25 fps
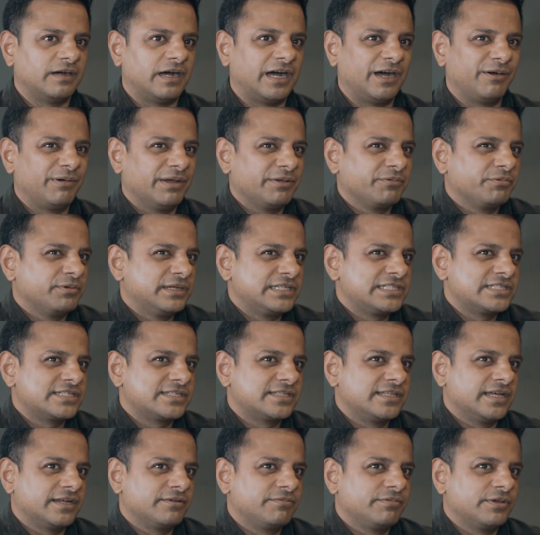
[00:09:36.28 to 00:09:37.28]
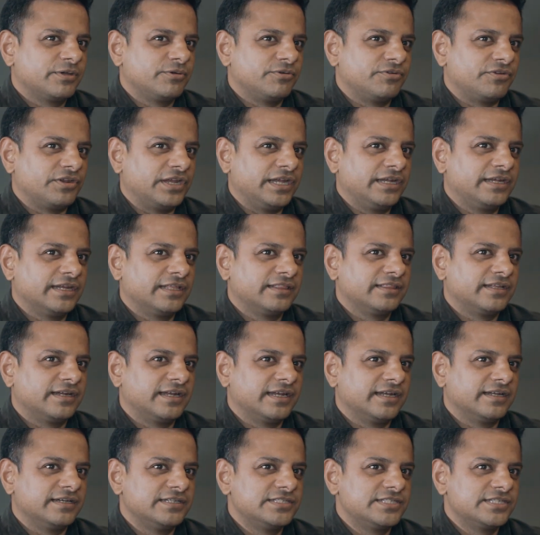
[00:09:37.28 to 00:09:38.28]
how I wish that we could retain that
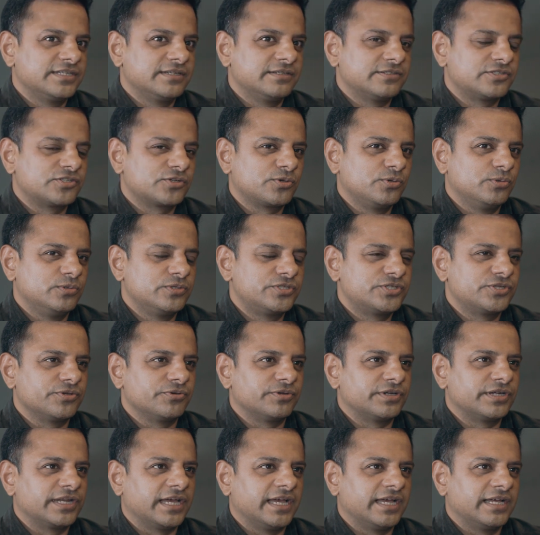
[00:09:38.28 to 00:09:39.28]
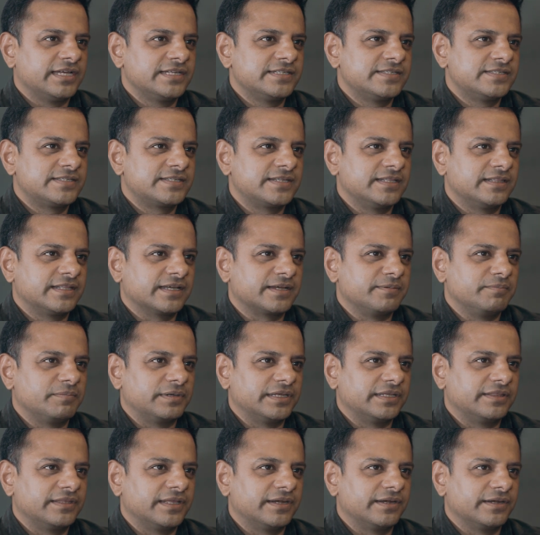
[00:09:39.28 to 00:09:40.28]
energy a school student has till they
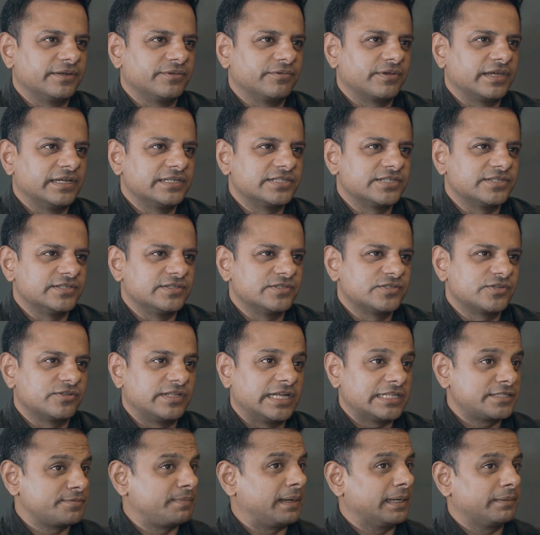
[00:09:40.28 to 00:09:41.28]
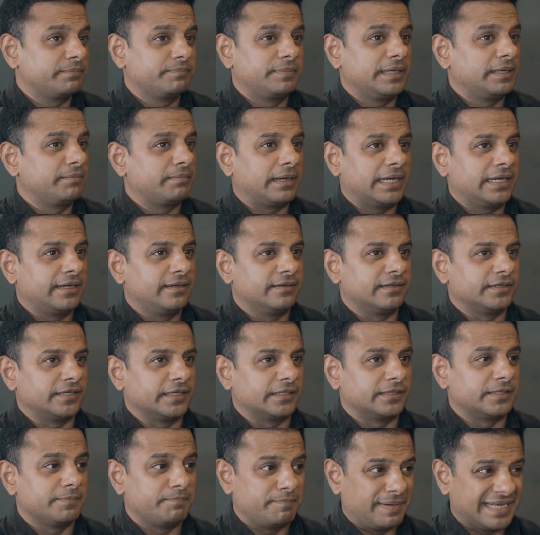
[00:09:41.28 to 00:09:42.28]
complete their education. So that's been my
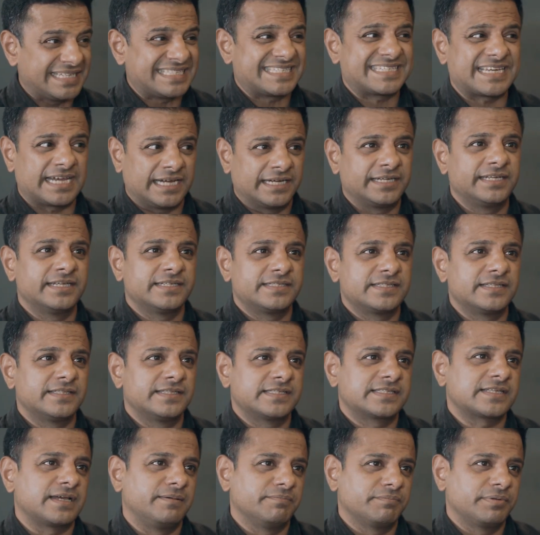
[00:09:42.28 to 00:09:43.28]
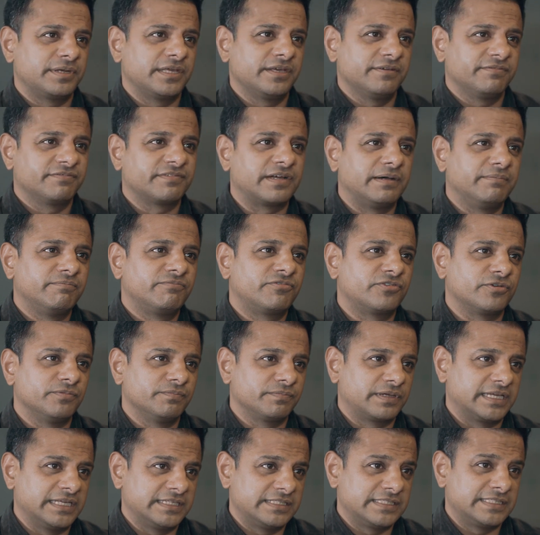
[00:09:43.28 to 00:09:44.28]
learning. The best ideas in this company have come from
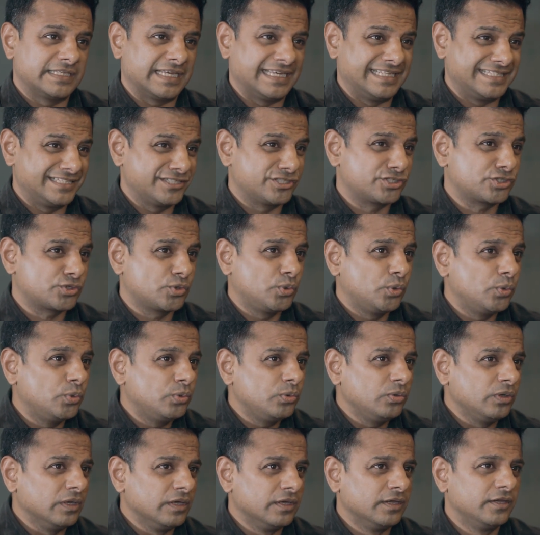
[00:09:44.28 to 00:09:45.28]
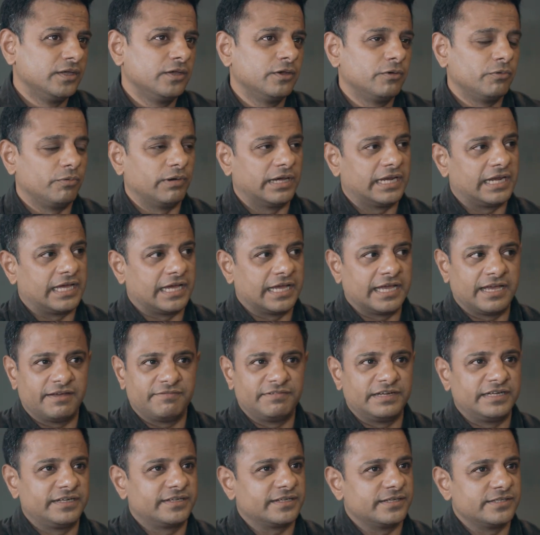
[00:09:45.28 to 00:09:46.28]
kids in school, while I have
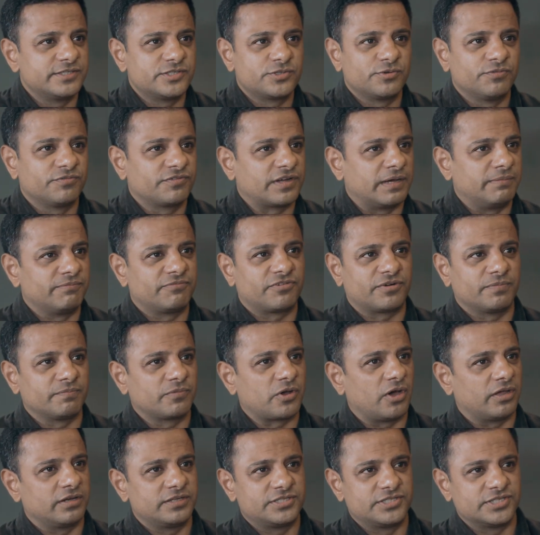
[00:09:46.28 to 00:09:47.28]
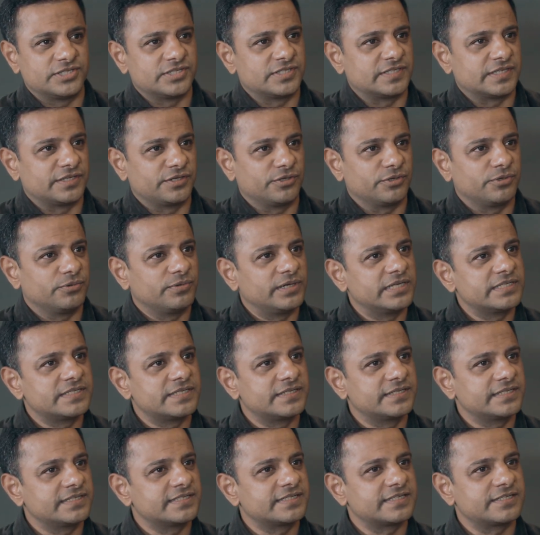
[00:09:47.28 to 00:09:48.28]
interns who've come from colleges and
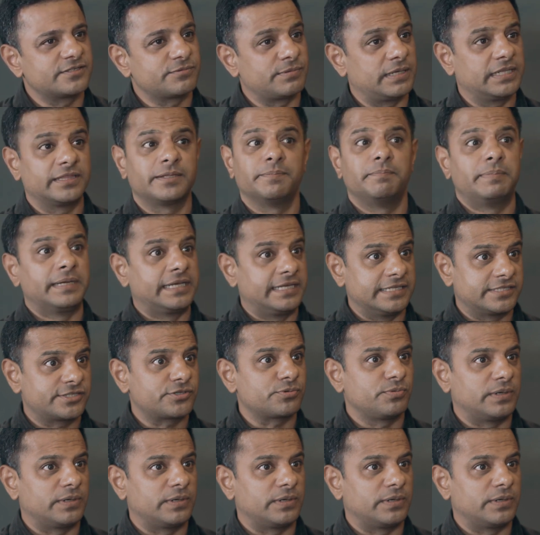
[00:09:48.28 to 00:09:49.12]
universities as well, the biggest